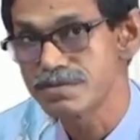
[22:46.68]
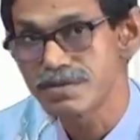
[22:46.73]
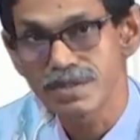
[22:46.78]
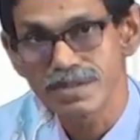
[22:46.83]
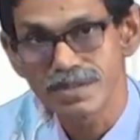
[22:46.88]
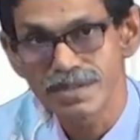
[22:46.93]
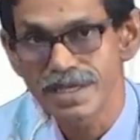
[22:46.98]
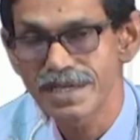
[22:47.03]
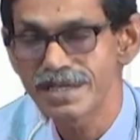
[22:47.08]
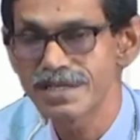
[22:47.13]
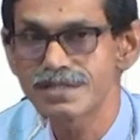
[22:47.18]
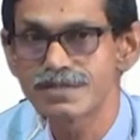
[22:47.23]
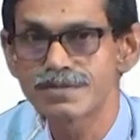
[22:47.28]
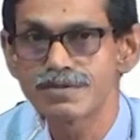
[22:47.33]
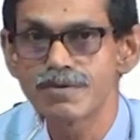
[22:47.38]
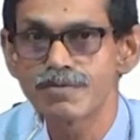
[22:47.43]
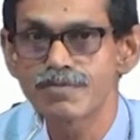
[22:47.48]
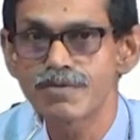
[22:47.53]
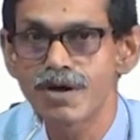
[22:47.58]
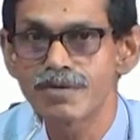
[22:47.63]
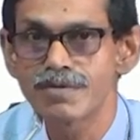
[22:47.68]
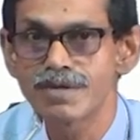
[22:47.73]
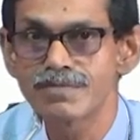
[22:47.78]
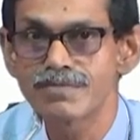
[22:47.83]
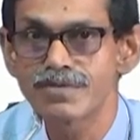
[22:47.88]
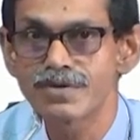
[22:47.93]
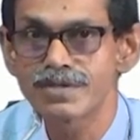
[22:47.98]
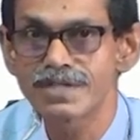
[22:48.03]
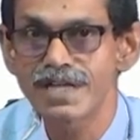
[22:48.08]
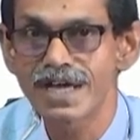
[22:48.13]
So, there is no
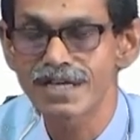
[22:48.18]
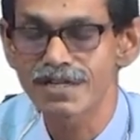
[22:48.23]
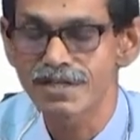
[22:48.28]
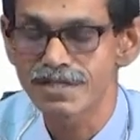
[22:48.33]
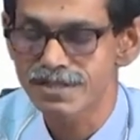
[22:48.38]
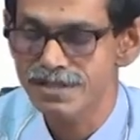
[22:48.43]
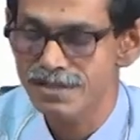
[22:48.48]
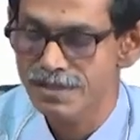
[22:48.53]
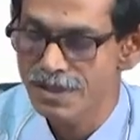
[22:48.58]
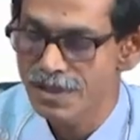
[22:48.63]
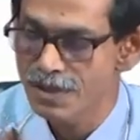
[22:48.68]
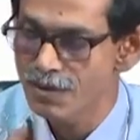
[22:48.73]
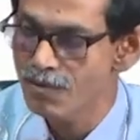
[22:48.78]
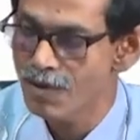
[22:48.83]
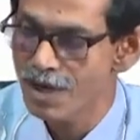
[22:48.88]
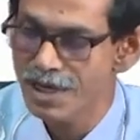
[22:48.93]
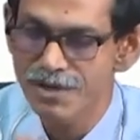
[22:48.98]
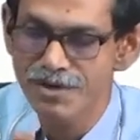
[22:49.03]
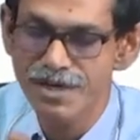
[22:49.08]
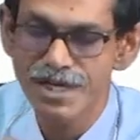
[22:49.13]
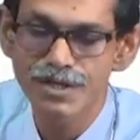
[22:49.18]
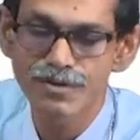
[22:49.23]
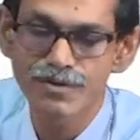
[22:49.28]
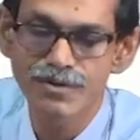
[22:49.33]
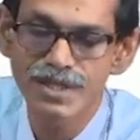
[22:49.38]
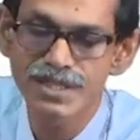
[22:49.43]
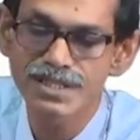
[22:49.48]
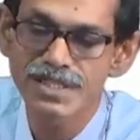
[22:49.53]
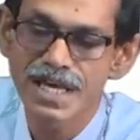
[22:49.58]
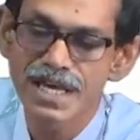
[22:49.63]
problem for that also. What you can
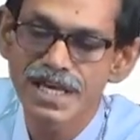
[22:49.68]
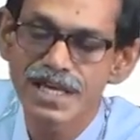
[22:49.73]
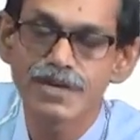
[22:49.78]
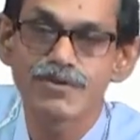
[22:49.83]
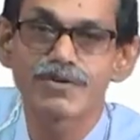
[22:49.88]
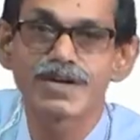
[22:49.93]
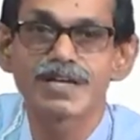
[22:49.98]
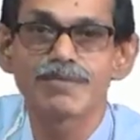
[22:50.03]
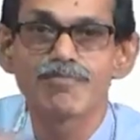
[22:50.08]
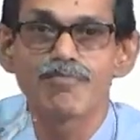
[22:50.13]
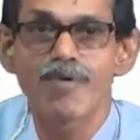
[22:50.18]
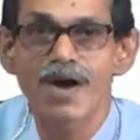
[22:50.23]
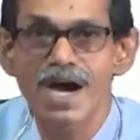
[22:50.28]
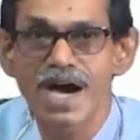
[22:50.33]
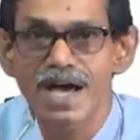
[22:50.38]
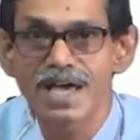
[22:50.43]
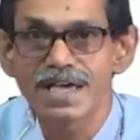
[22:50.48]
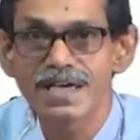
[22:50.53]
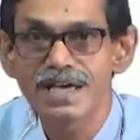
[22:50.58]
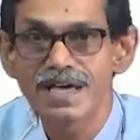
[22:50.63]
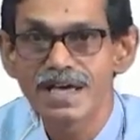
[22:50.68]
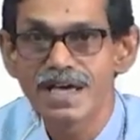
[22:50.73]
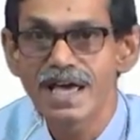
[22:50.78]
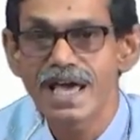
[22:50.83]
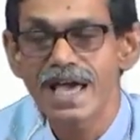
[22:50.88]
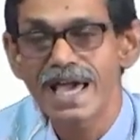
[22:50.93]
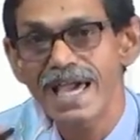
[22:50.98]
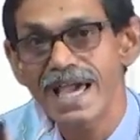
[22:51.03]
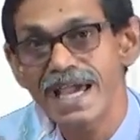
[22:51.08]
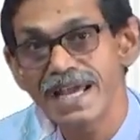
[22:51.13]
do is, you can buy
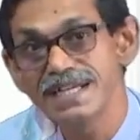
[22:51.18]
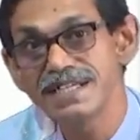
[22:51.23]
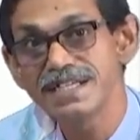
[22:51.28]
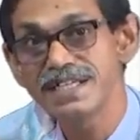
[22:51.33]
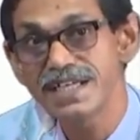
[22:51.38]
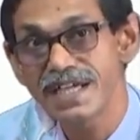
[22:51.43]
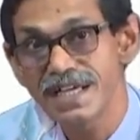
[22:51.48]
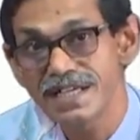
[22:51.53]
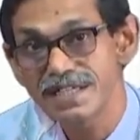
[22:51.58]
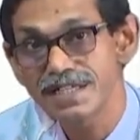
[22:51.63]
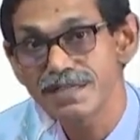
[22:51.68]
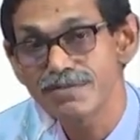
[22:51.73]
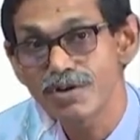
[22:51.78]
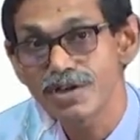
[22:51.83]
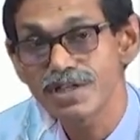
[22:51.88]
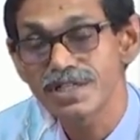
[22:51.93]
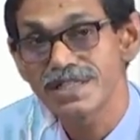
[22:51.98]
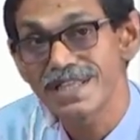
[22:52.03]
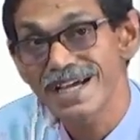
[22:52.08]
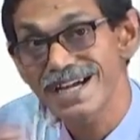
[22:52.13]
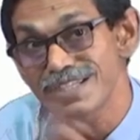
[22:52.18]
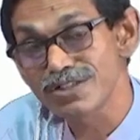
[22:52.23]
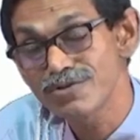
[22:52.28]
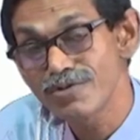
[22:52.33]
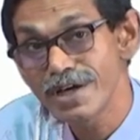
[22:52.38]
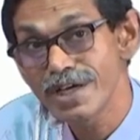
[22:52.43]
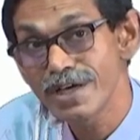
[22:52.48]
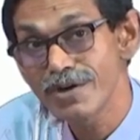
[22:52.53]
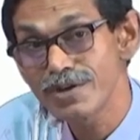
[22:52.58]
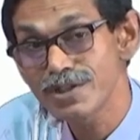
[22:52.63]
anti-antibody, that is
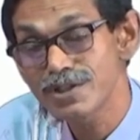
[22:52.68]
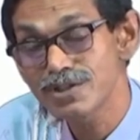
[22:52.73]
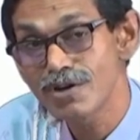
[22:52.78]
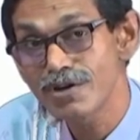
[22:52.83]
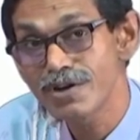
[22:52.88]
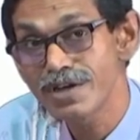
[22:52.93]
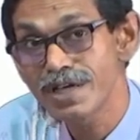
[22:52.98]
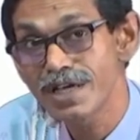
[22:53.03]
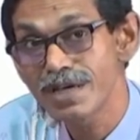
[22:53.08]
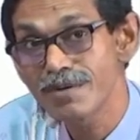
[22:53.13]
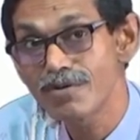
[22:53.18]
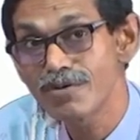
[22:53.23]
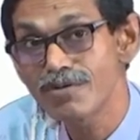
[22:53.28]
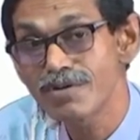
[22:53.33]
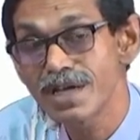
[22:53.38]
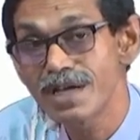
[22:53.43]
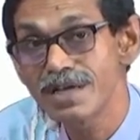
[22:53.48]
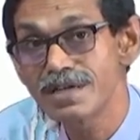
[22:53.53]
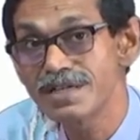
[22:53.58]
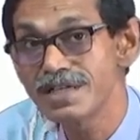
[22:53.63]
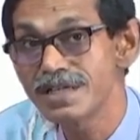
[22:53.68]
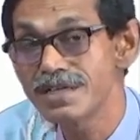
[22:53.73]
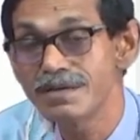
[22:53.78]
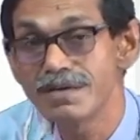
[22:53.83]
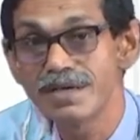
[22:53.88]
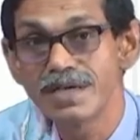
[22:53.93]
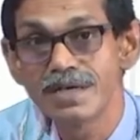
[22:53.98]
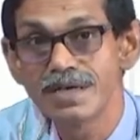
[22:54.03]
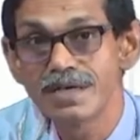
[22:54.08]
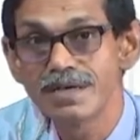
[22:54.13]
why I was talking about
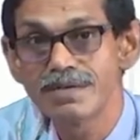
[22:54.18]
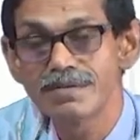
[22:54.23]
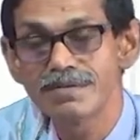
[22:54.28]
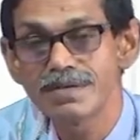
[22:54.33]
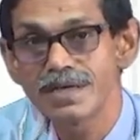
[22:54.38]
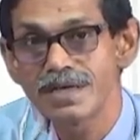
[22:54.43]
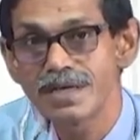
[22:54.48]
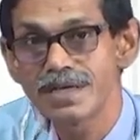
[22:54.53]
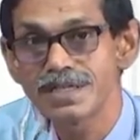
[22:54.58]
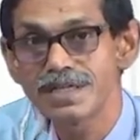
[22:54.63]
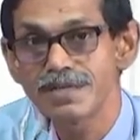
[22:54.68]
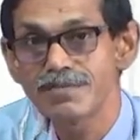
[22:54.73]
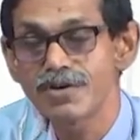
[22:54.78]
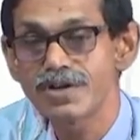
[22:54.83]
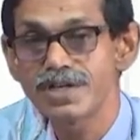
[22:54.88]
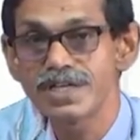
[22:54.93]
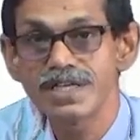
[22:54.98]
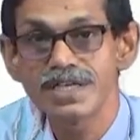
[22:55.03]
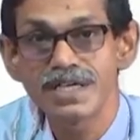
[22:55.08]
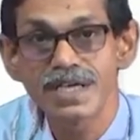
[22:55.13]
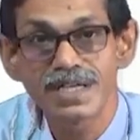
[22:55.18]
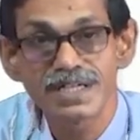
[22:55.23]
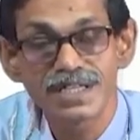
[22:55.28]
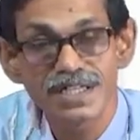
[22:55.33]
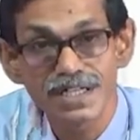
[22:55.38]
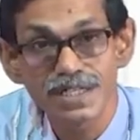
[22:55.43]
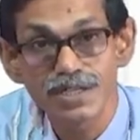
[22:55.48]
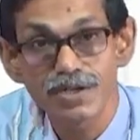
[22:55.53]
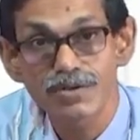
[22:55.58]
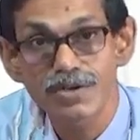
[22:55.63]
antibody,
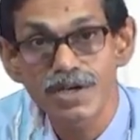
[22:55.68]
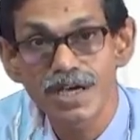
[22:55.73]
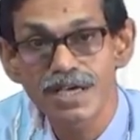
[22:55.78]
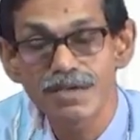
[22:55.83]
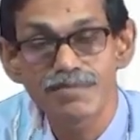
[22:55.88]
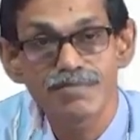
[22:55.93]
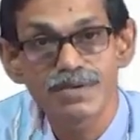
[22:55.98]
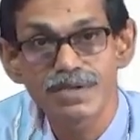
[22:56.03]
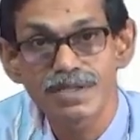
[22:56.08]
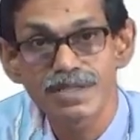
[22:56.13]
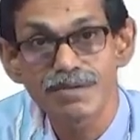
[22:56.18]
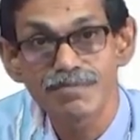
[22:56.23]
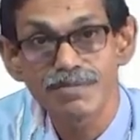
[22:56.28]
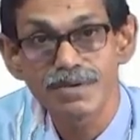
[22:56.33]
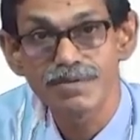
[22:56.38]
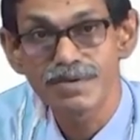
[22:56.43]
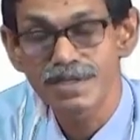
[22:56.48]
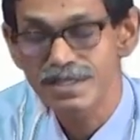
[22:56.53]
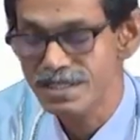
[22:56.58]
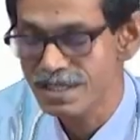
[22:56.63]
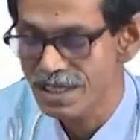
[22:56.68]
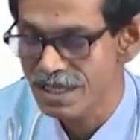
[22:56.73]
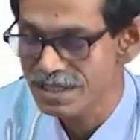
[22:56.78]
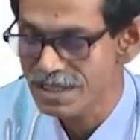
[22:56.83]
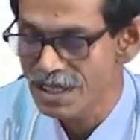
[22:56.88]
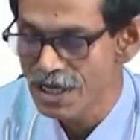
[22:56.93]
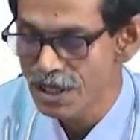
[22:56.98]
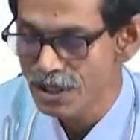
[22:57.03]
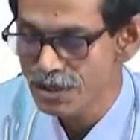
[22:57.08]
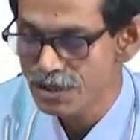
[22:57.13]
anti-ideotype in the previous
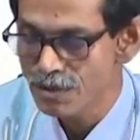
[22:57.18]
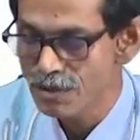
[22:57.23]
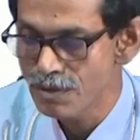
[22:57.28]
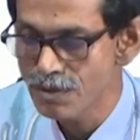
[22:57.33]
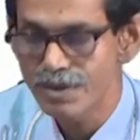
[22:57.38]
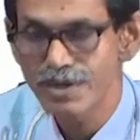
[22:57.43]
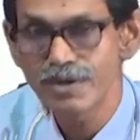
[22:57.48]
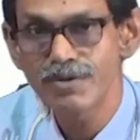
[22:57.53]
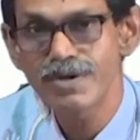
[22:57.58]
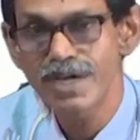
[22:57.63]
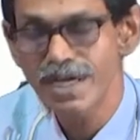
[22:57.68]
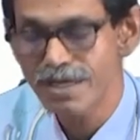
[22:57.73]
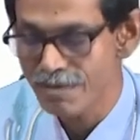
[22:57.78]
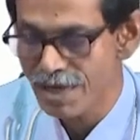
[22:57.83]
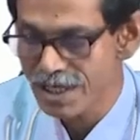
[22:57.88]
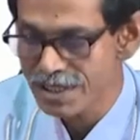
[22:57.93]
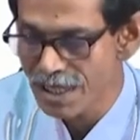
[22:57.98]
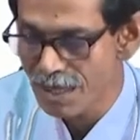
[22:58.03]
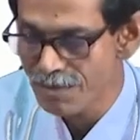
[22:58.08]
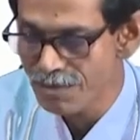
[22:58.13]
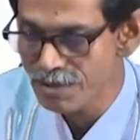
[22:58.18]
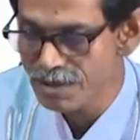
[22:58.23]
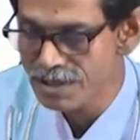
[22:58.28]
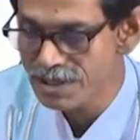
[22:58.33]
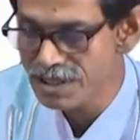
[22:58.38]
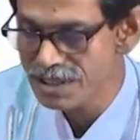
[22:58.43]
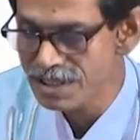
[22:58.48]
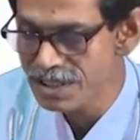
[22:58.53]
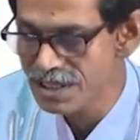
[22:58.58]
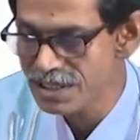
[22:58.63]
class. So, you can buy, suppose
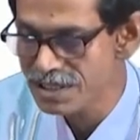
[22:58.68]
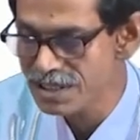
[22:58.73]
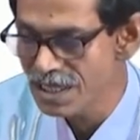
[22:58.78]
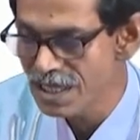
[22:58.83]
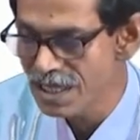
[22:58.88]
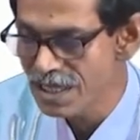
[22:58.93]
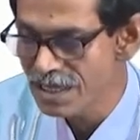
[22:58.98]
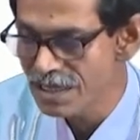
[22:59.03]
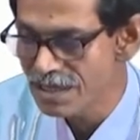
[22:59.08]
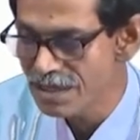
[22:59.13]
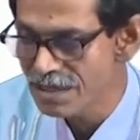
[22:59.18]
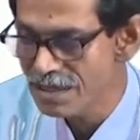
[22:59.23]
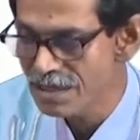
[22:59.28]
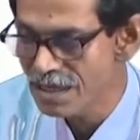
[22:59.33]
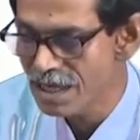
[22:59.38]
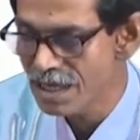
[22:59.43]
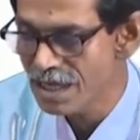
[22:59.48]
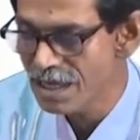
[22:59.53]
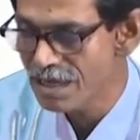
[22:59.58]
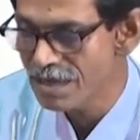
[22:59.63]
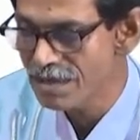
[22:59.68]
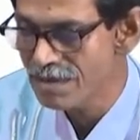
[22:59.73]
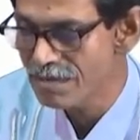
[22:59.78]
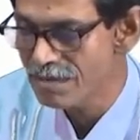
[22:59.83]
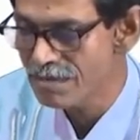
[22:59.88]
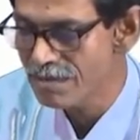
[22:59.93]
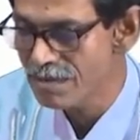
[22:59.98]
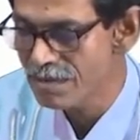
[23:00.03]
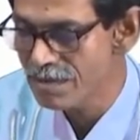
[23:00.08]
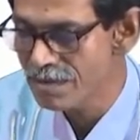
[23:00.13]
this is the
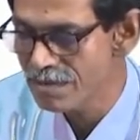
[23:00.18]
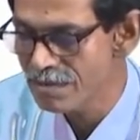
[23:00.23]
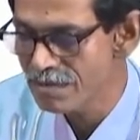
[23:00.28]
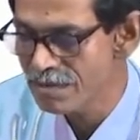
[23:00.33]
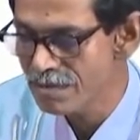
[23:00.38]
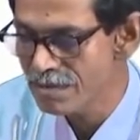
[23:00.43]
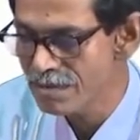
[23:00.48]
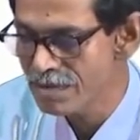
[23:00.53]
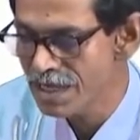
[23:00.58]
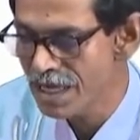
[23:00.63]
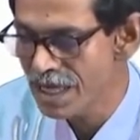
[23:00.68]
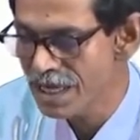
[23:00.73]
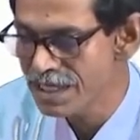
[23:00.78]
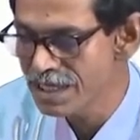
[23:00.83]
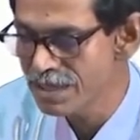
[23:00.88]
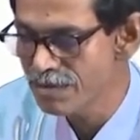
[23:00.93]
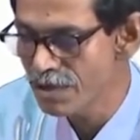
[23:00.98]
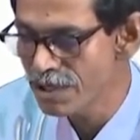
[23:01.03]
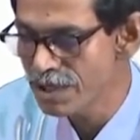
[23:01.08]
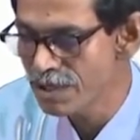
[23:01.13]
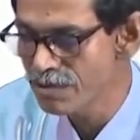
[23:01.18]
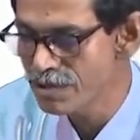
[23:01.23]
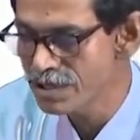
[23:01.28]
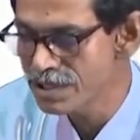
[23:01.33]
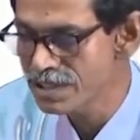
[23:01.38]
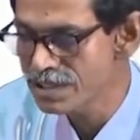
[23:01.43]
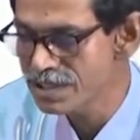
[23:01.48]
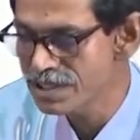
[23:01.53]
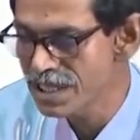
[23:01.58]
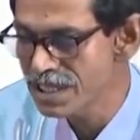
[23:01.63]
antibody
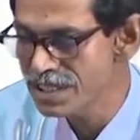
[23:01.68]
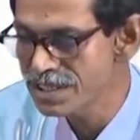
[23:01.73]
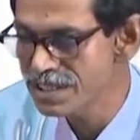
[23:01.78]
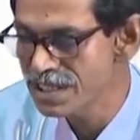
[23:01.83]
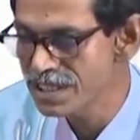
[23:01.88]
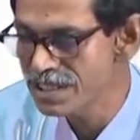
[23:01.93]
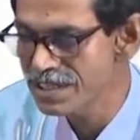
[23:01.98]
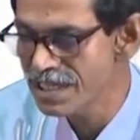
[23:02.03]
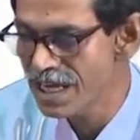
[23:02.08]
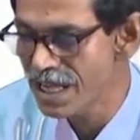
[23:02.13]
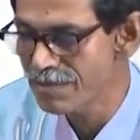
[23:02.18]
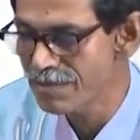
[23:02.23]
which is raised in